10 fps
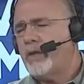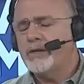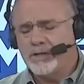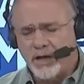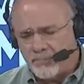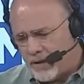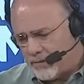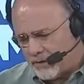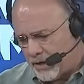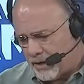John
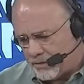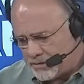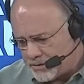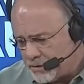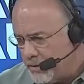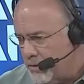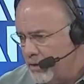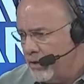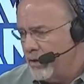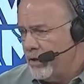Maynard Keynes
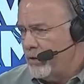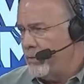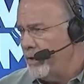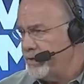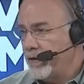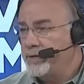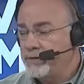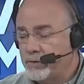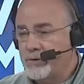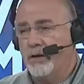was a
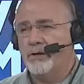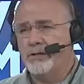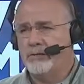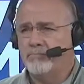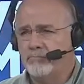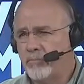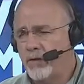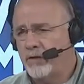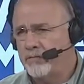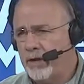socialist,
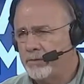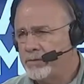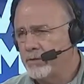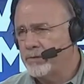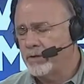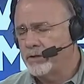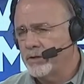an avowed socialist.